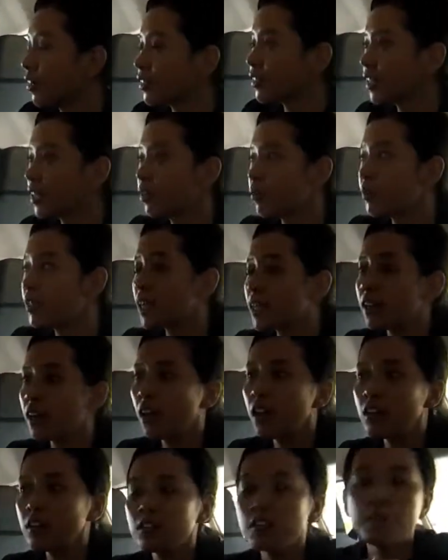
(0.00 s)
Okay, we are
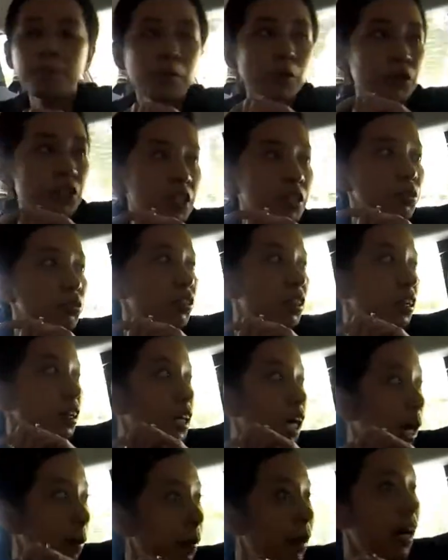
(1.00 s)
now approaching to the
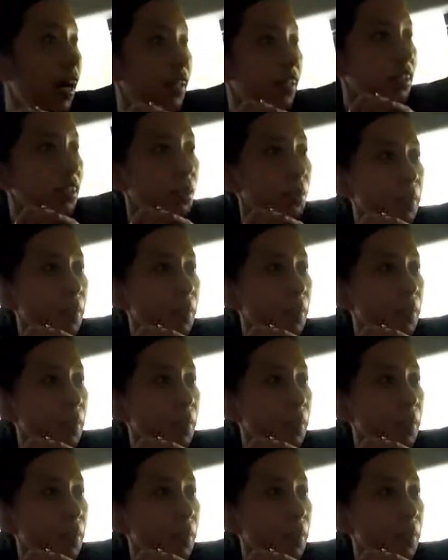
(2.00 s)
car park,